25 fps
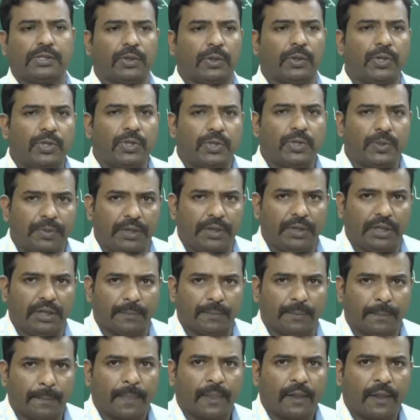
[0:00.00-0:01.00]
is going to
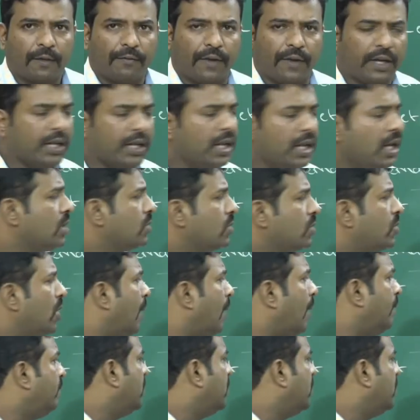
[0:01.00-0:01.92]
be. Fine. So